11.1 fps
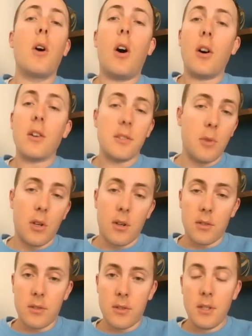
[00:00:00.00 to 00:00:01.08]
awesome
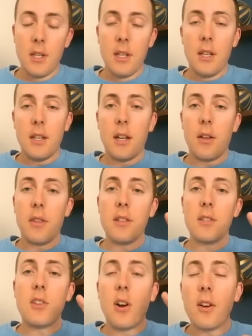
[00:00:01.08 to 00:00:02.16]
cars. Now
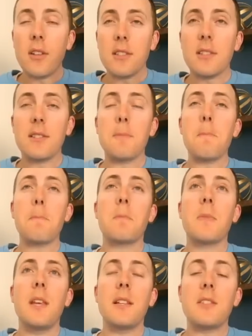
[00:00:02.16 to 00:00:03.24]
this car
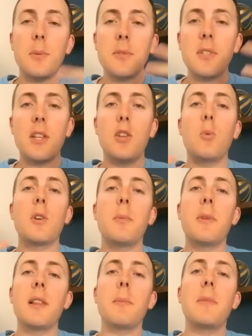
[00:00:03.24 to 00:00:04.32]
it's almost like you want to
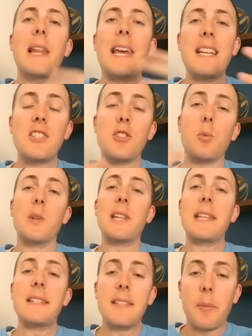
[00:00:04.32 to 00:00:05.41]
be the latest to
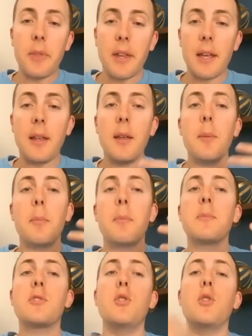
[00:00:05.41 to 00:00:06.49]
release something
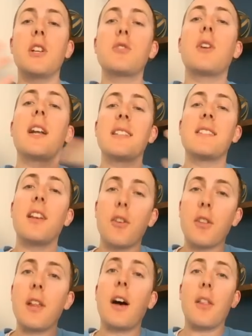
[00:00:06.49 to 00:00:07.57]
so you can try to say
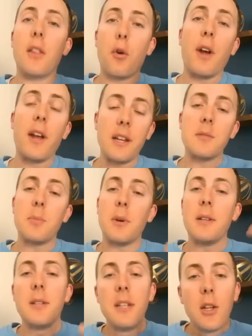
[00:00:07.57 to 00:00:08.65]
you're now the greatest,
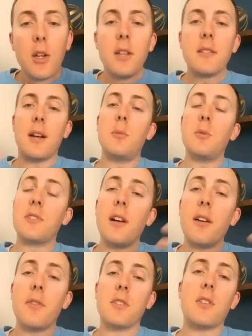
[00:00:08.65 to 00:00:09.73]
but time will
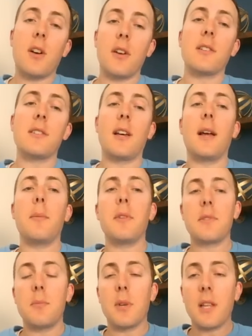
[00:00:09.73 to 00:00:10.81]
tell if this car is that. I
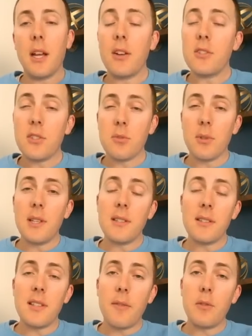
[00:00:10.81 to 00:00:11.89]
mean, McLaren just
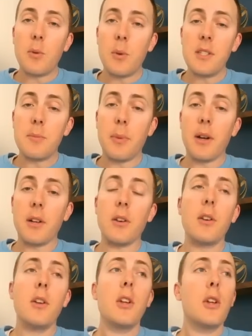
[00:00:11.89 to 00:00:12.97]
released a 720
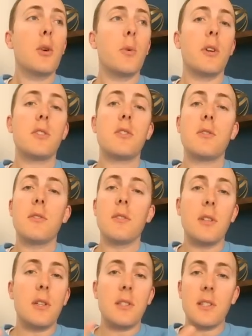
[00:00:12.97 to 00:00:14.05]
Spider, which
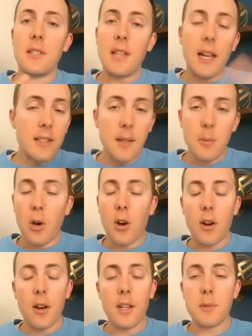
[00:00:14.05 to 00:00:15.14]
is the exact same
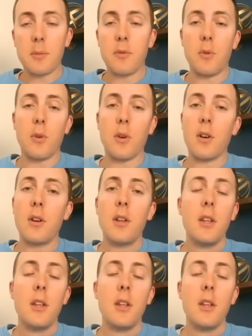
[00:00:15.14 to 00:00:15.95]
car as before.